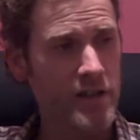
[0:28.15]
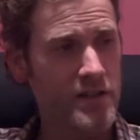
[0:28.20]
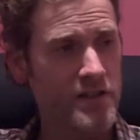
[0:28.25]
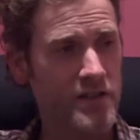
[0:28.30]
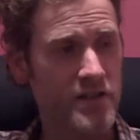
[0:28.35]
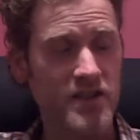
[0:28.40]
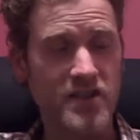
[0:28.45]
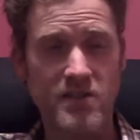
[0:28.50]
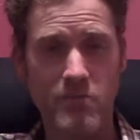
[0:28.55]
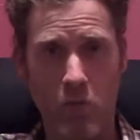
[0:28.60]
It's
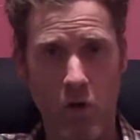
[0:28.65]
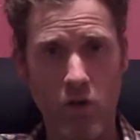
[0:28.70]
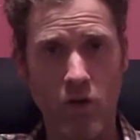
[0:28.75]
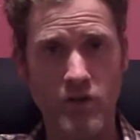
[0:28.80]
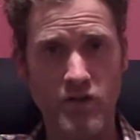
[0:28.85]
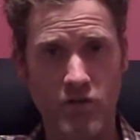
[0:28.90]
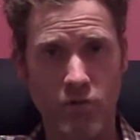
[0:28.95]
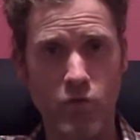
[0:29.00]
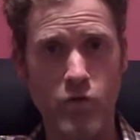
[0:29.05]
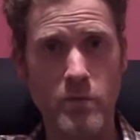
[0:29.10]
the
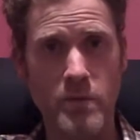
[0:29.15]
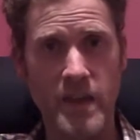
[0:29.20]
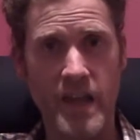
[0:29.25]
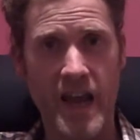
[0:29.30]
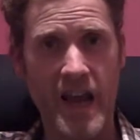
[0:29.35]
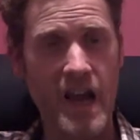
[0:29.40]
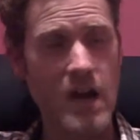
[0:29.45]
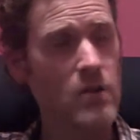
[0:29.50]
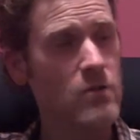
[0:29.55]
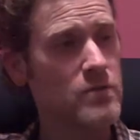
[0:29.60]
smallest room in the
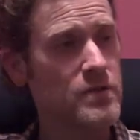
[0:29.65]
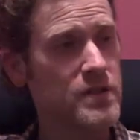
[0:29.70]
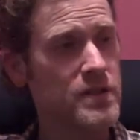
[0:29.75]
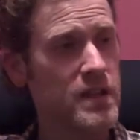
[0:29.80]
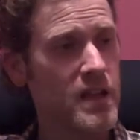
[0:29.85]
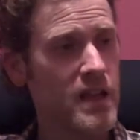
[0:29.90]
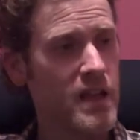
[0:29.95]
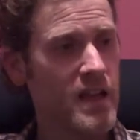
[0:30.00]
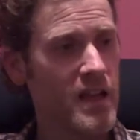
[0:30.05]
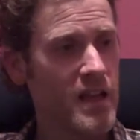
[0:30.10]
house
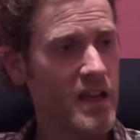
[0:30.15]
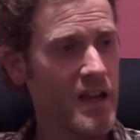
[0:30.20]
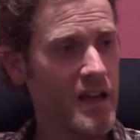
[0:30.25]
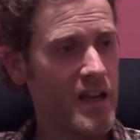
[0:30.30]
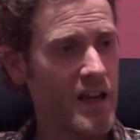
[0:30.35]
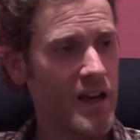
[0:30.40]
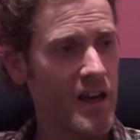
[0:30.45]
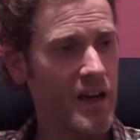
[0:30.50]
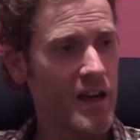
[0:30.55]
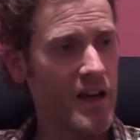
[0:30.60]

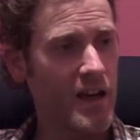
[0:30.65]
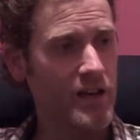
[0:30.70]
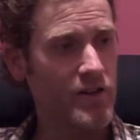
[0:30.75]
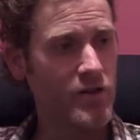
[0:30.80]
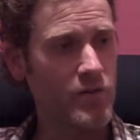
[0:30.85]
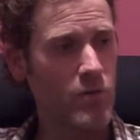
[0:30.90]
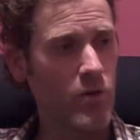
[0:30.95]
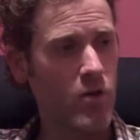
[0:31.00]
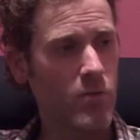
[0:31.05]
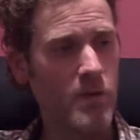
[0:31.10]
uh, I
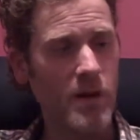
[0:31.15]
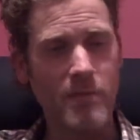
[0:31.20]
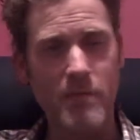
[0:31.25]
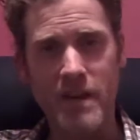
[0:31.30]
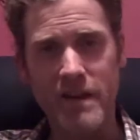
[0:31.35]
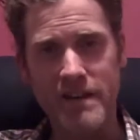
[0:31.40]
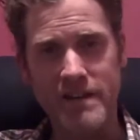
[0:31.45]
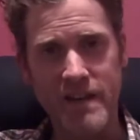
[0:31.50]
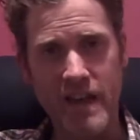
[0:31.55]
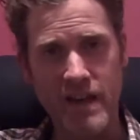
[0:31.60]
do all my
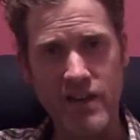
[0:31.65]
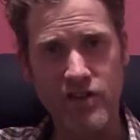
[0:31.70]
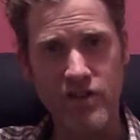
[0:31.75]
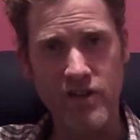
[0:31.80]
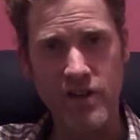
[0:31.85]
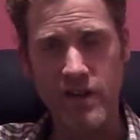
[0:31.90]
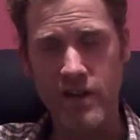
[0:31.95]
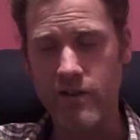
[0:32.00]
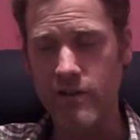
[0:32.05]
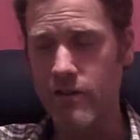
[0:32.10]

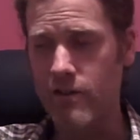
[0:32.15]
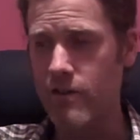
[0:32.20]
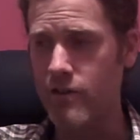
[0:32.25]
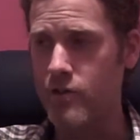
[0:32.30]
meditation here.